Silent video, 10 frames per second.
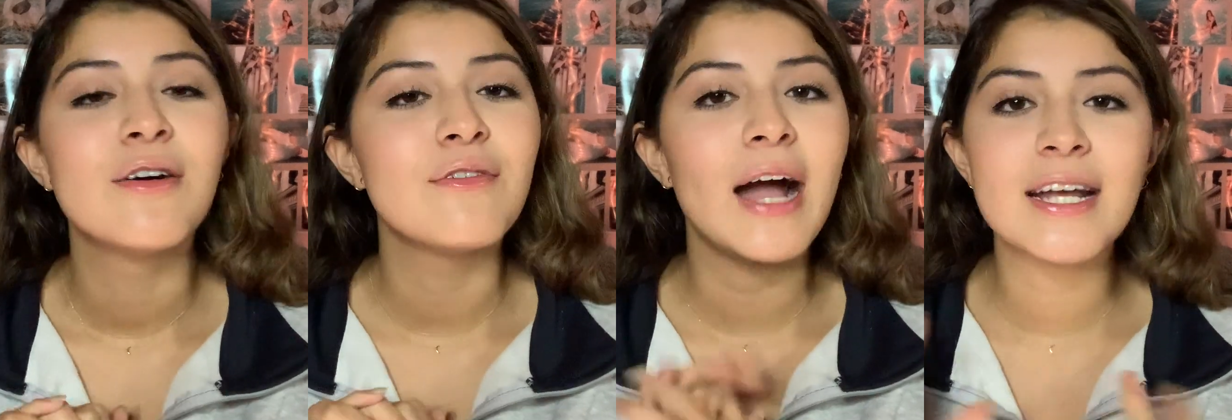
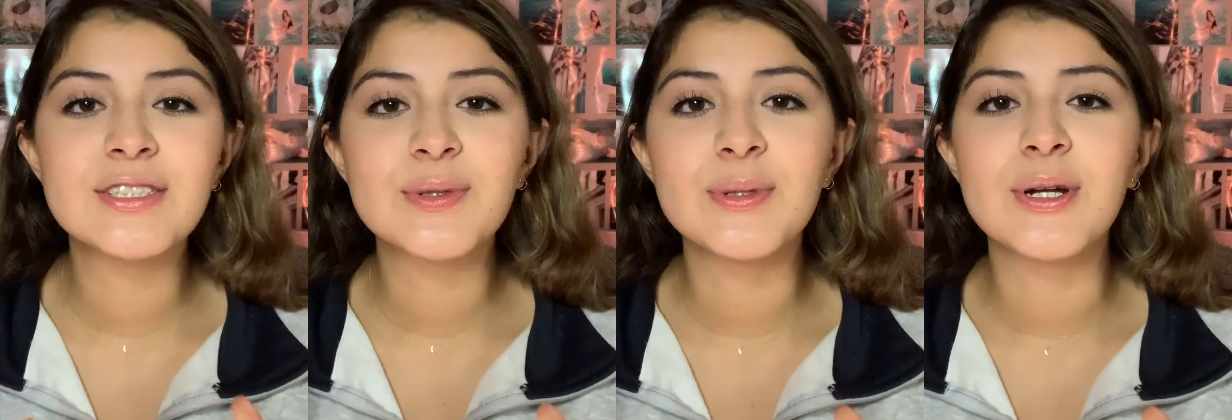high
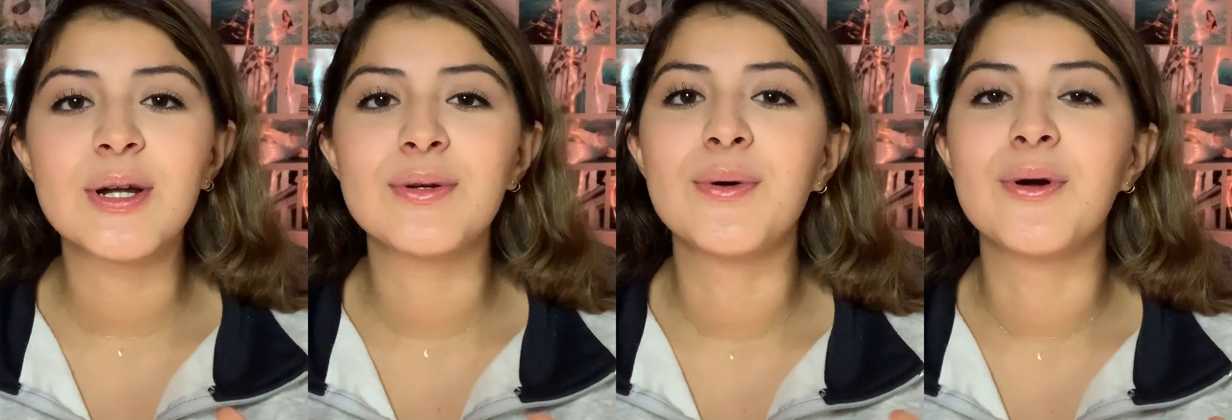
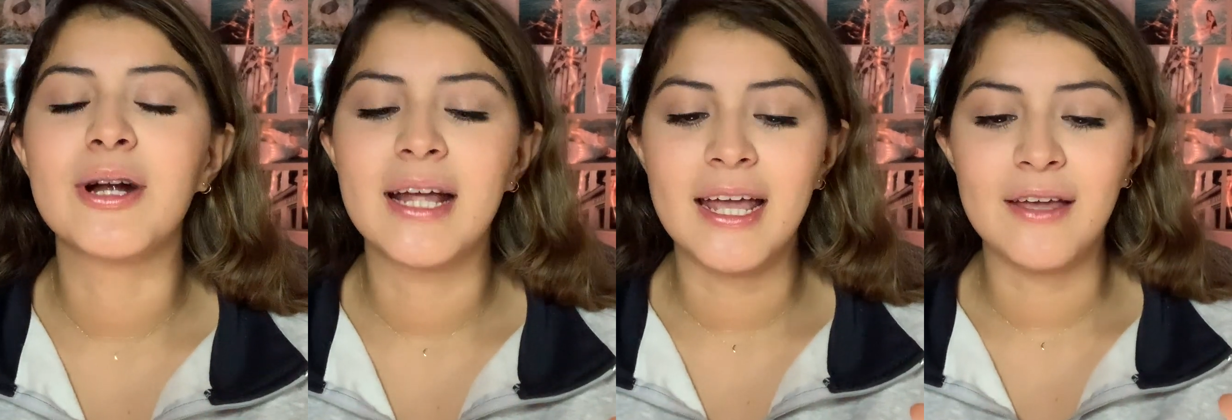schooler or
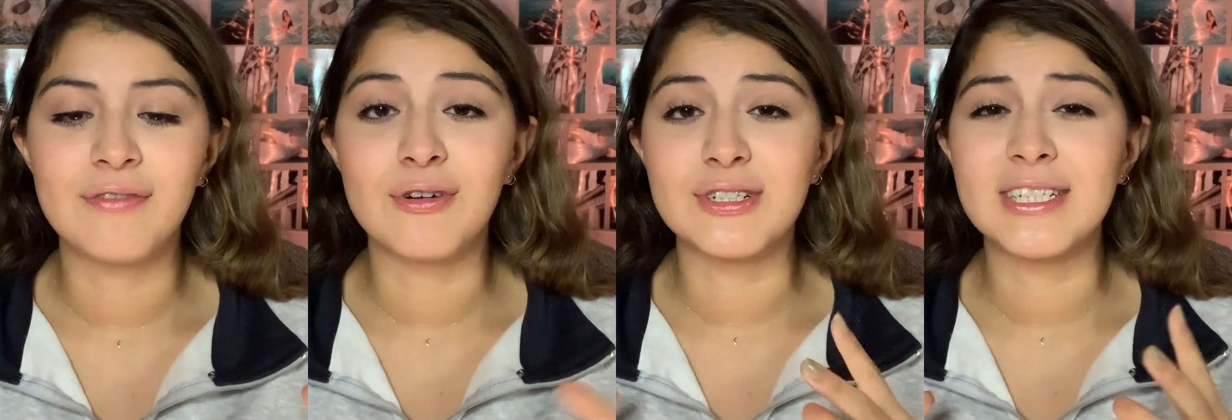a
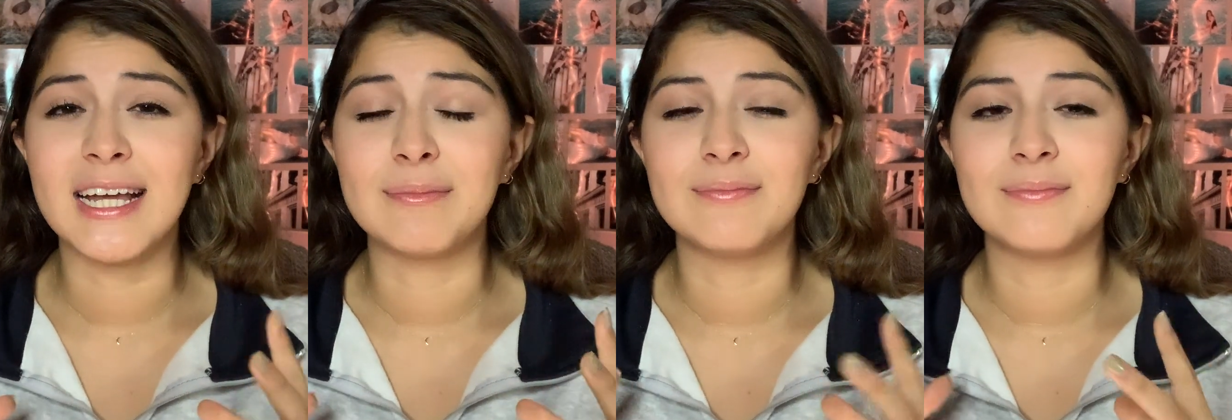
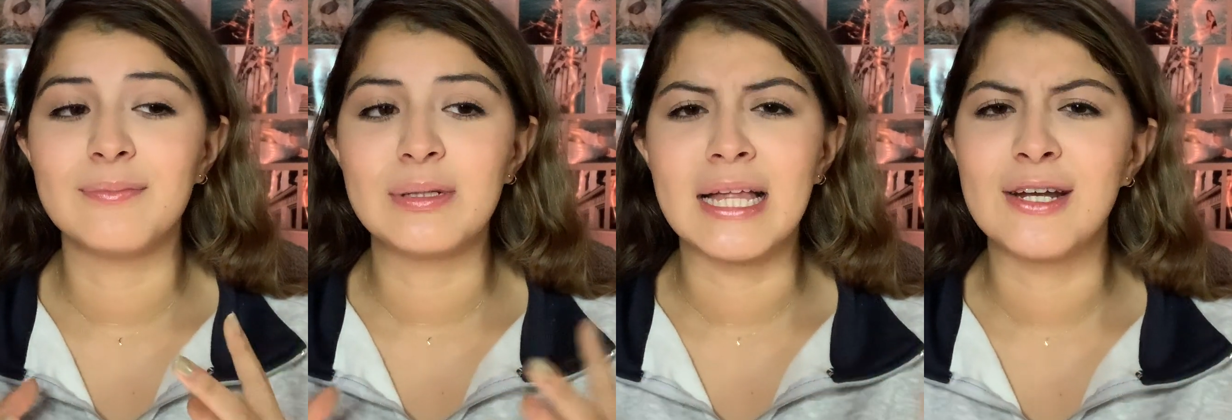first-time
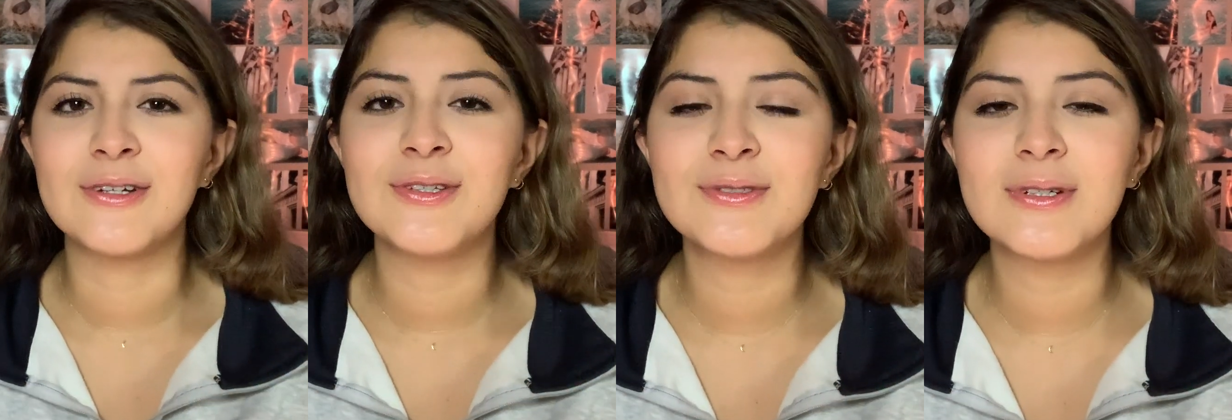planner
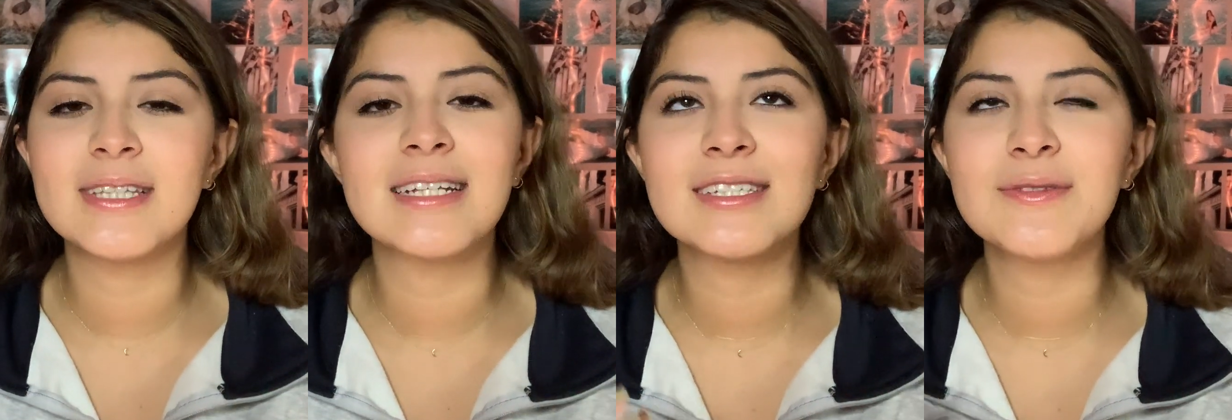user.
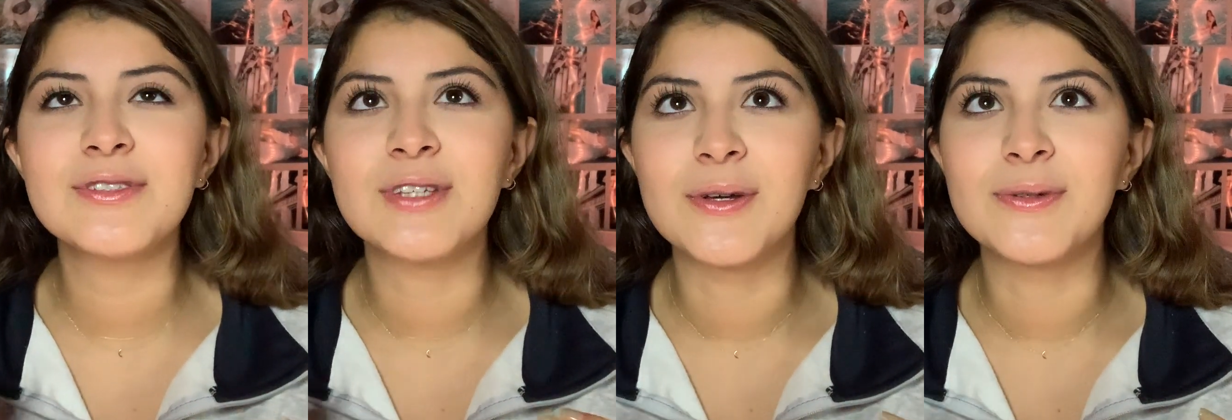That sounds
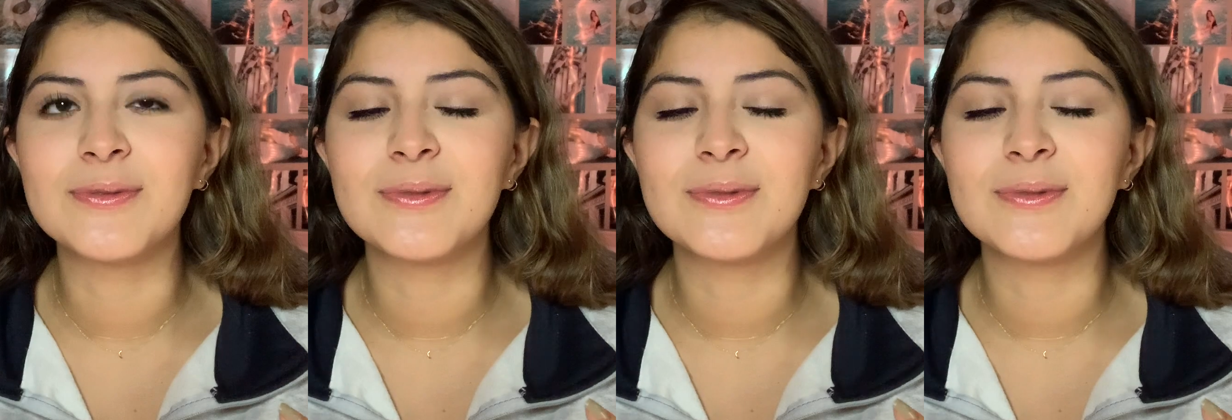so